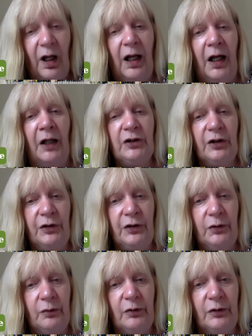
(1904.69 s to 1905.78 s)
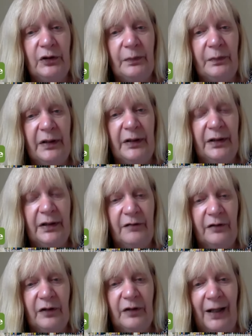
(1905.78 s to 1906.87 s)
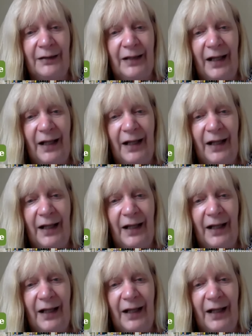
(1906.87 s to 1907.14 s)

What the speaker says: and you would be given an